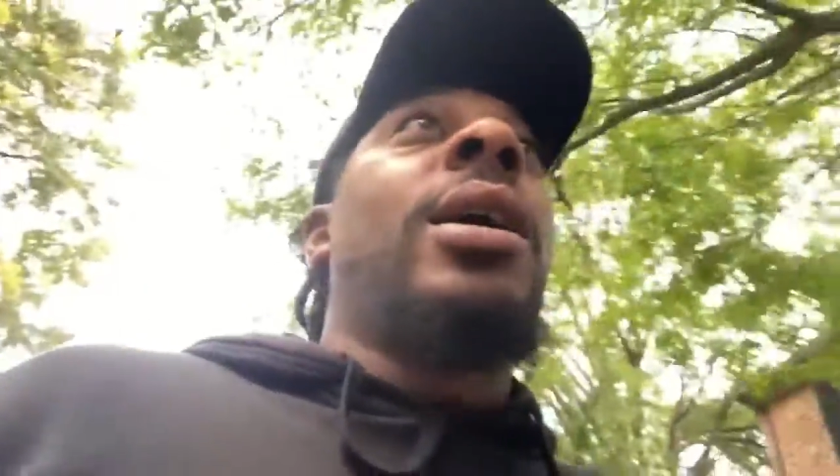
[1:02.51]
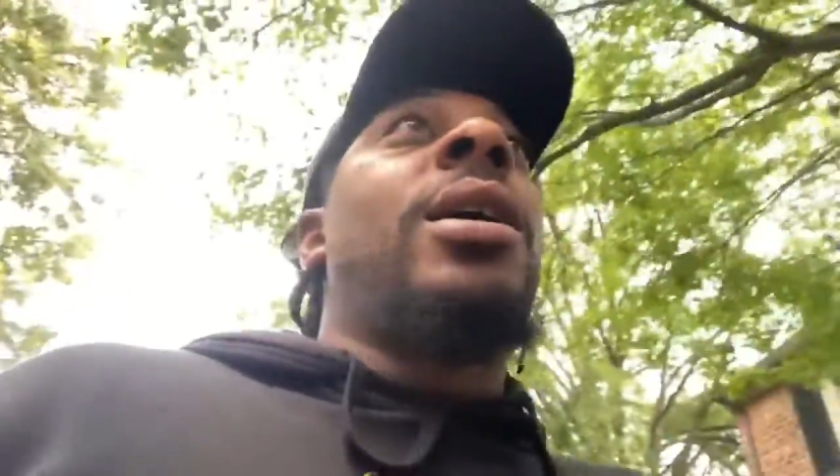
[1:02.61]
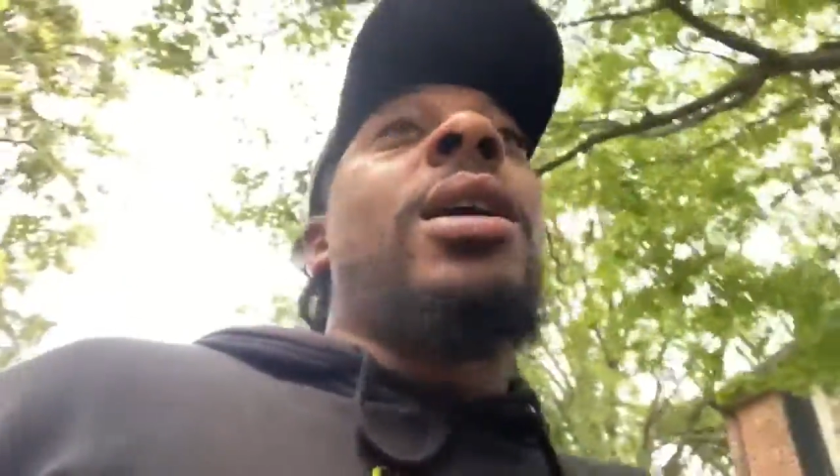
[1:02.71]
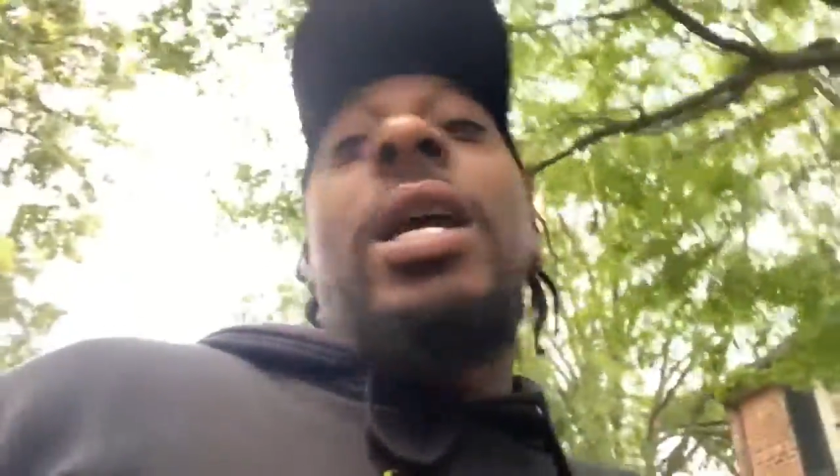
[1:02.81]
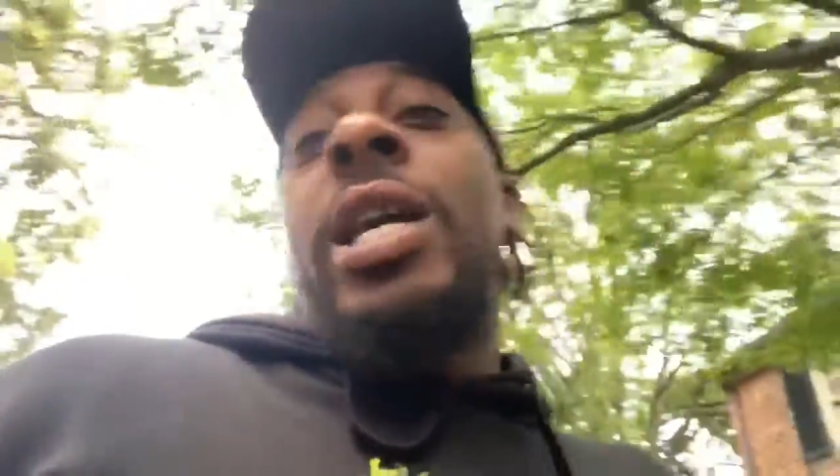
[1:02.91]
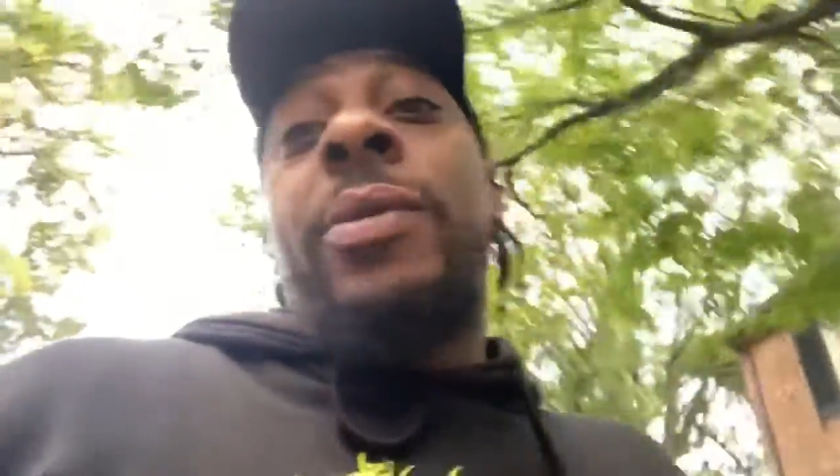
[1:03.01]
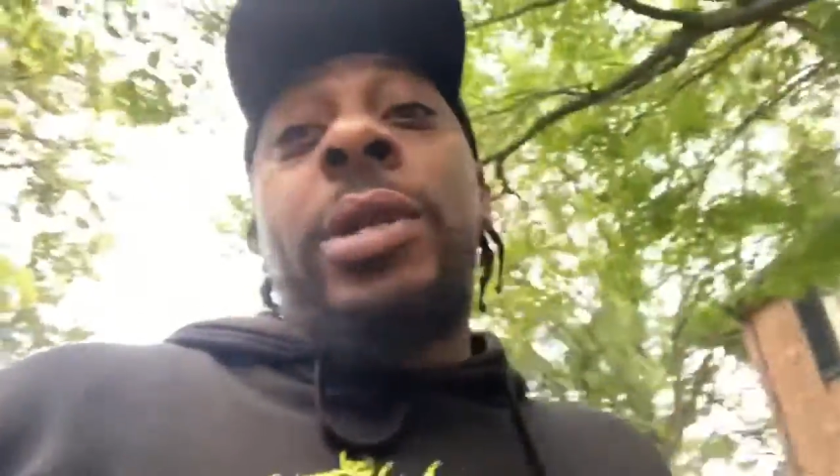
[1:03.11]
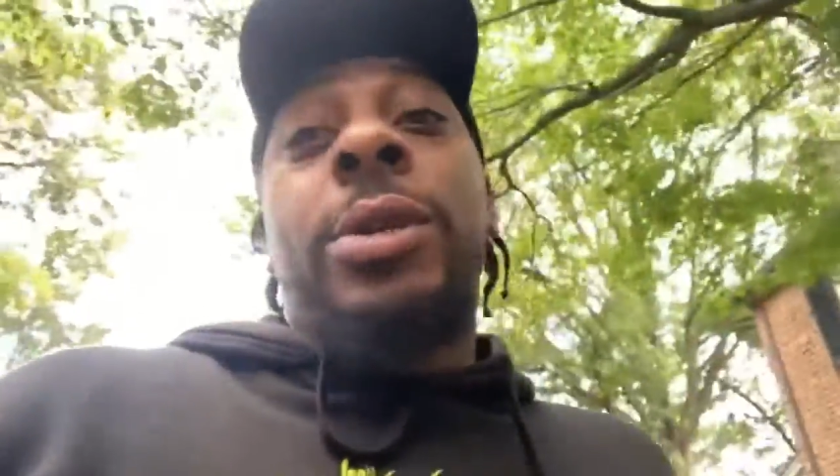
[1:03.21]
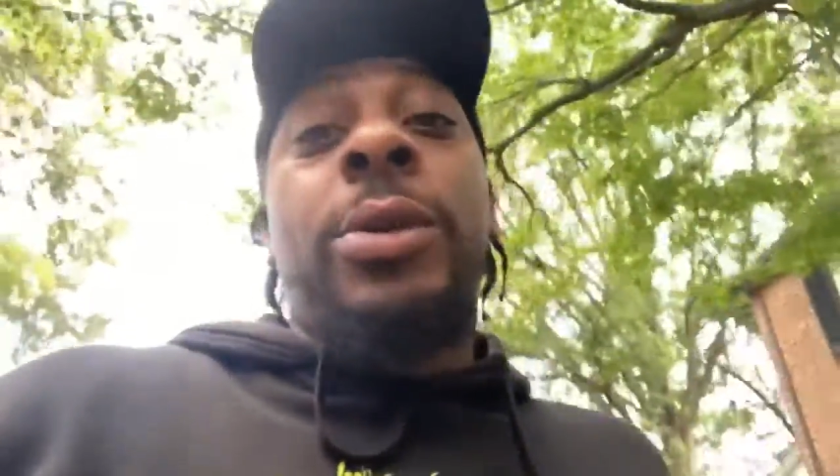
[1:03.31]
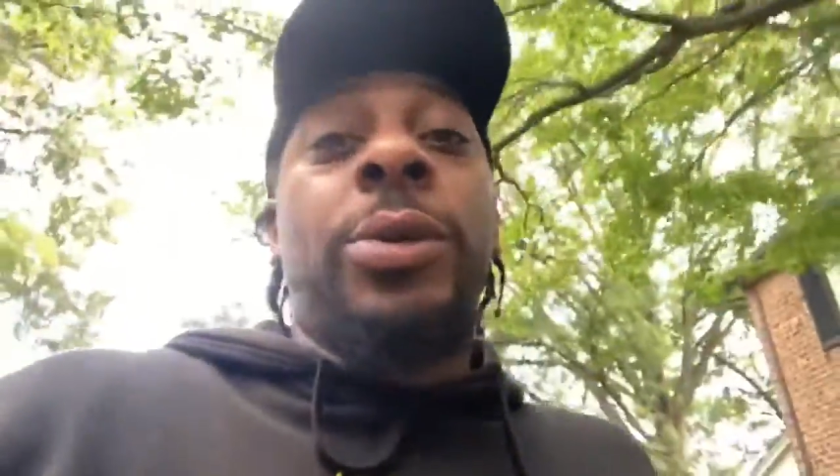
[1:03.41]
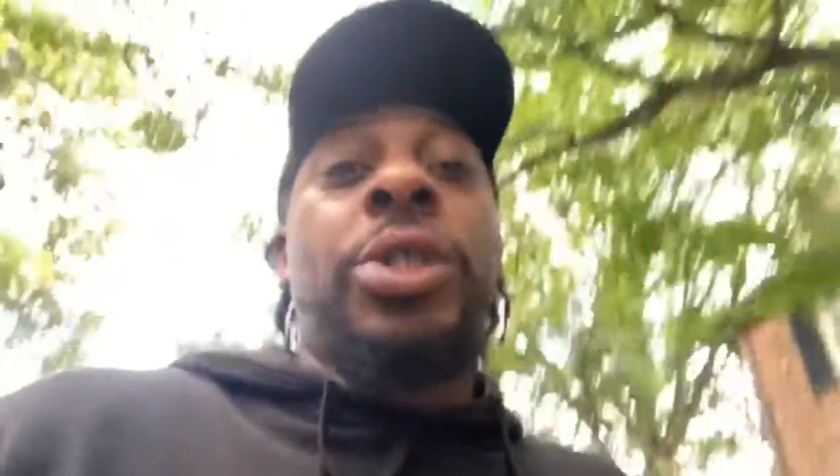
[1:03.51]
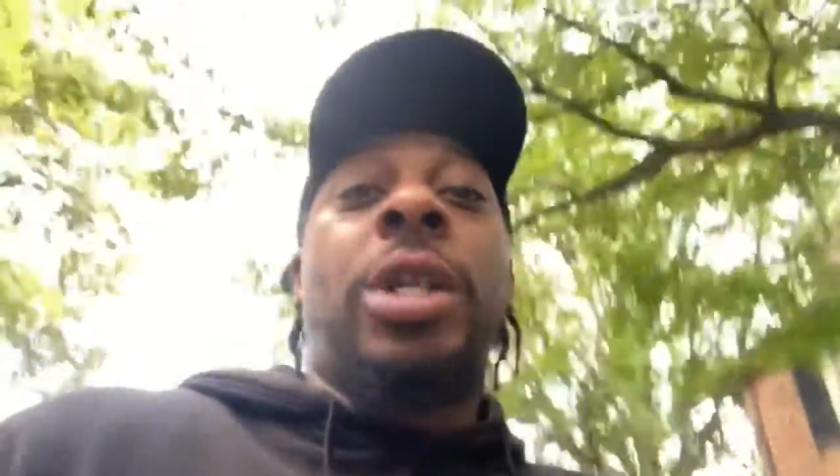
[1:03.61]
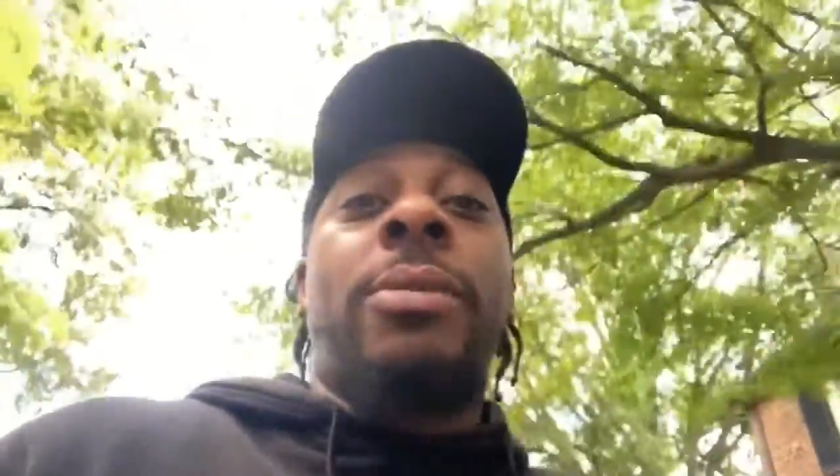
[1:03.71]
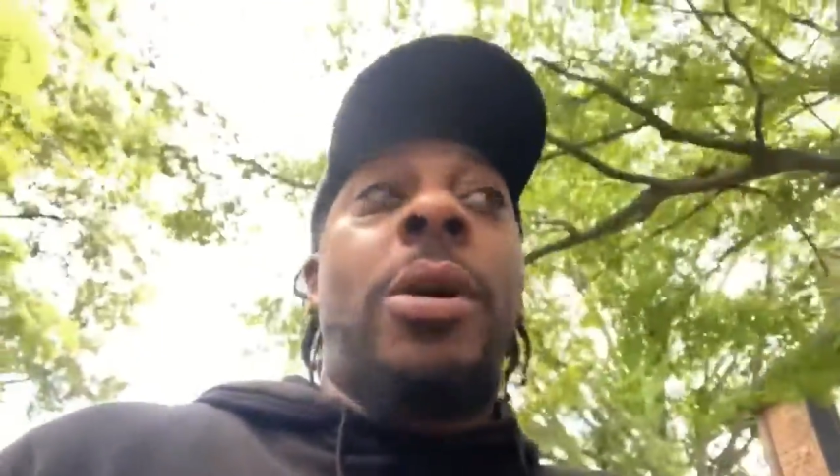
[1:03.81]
Gunna ain't really do shit,